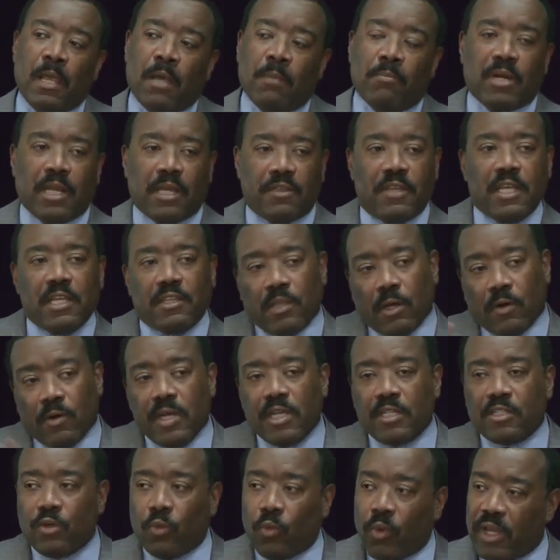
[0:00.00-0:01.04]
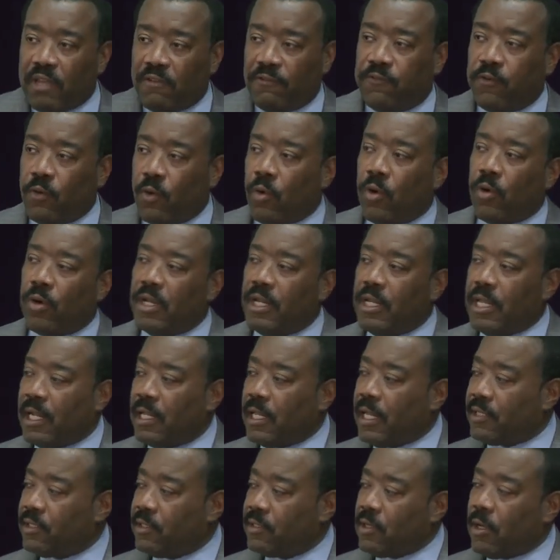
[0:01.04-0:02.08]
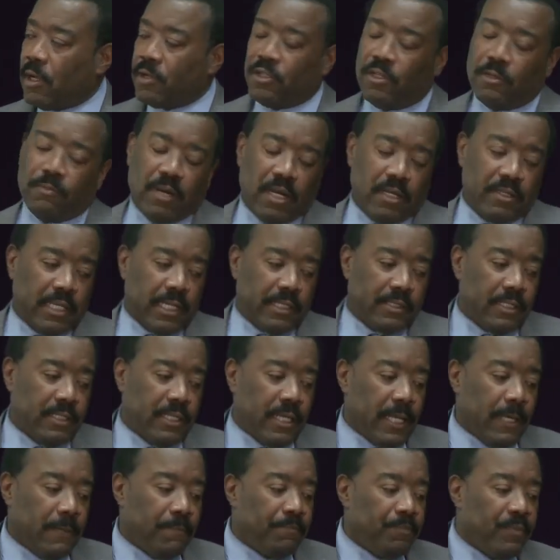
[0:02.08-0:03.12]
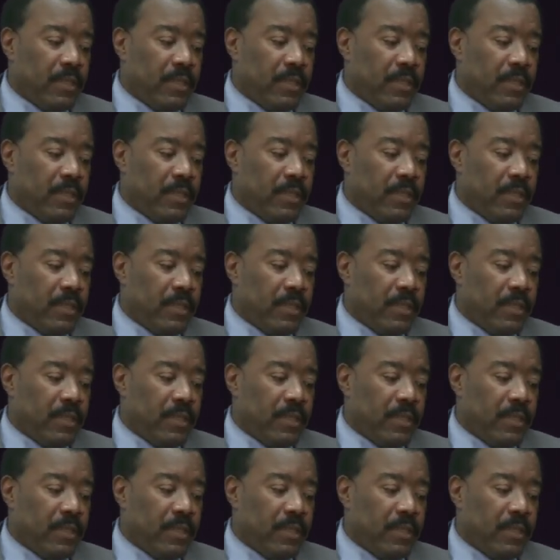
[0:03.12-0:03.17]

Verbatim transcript: But I think there is a way forward, and I'd like to talk to you about that today.